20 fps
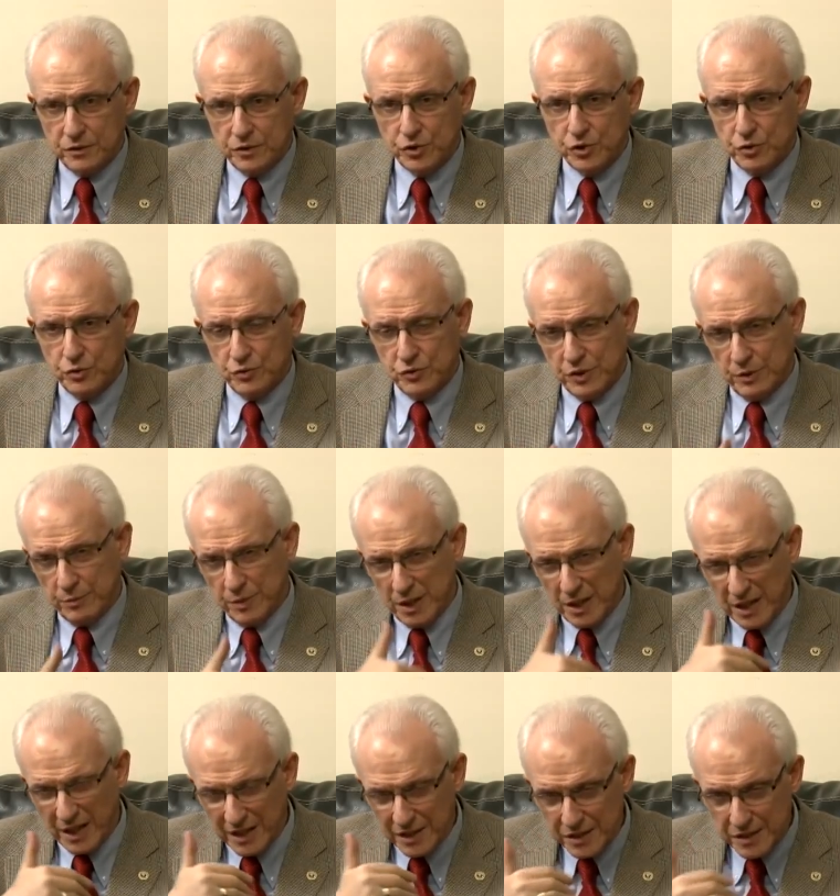the Jews, I mean
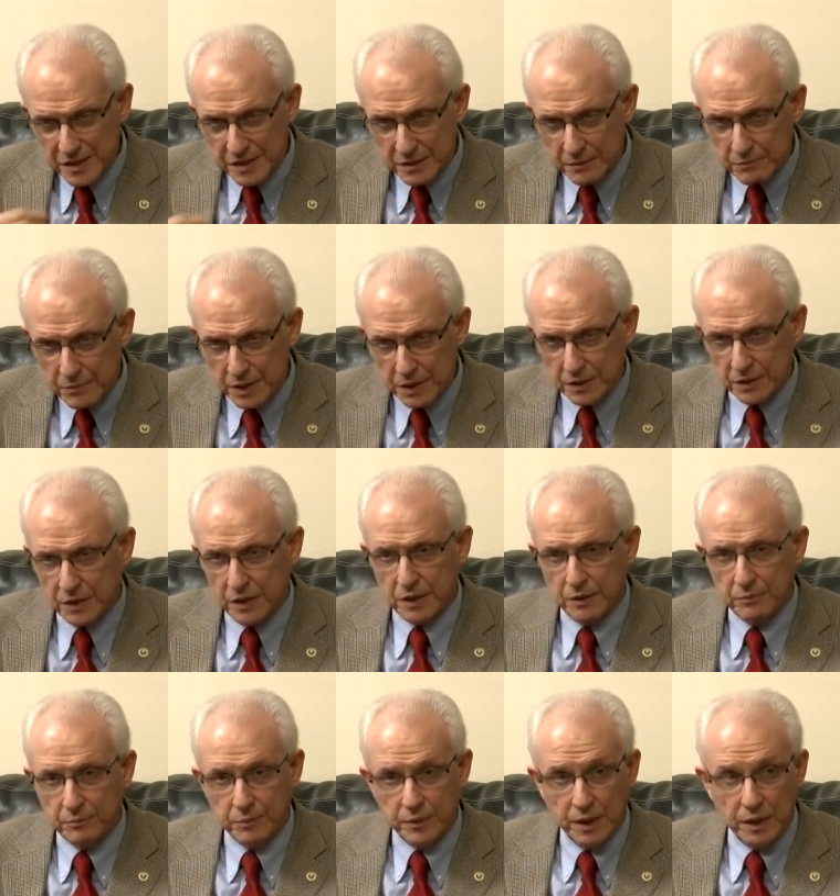an anti-Semitic
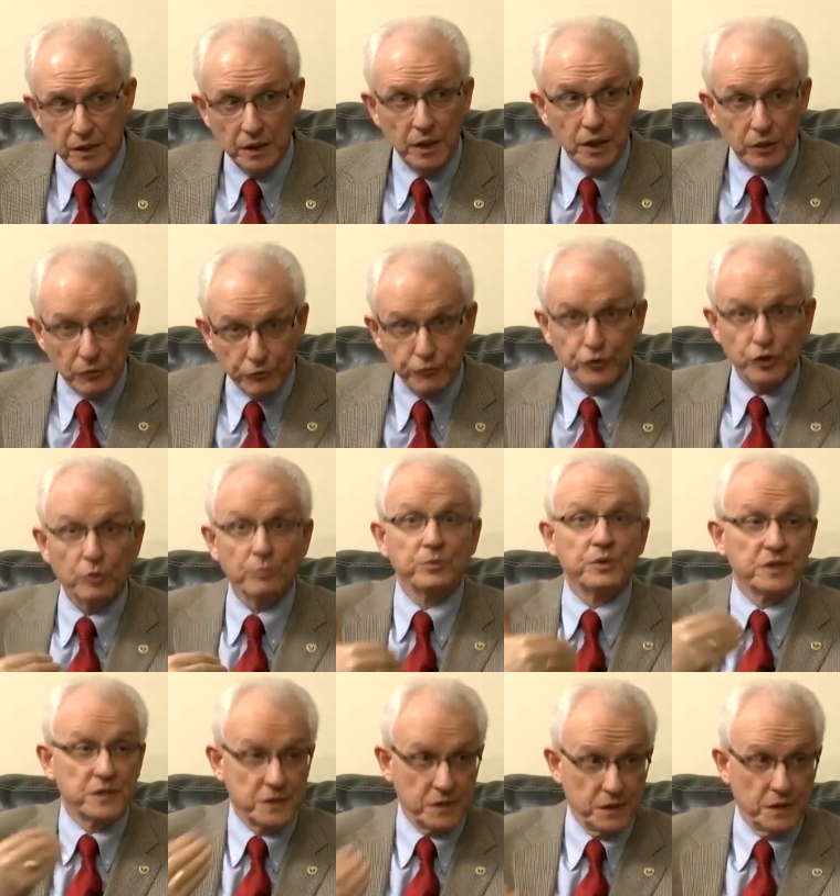campaign from
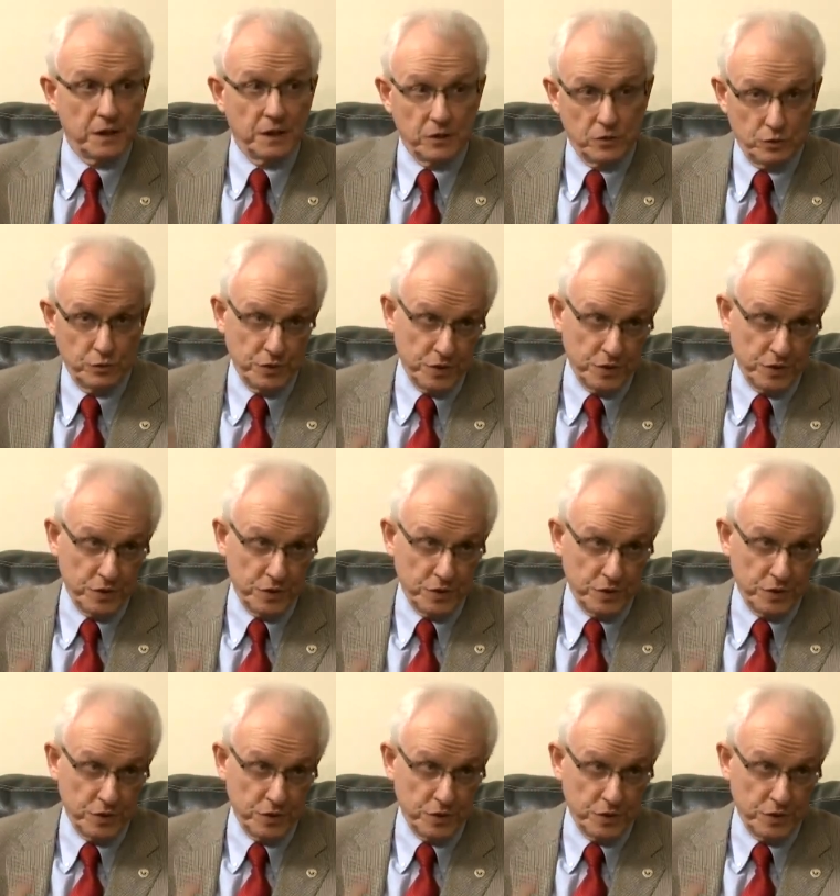the state,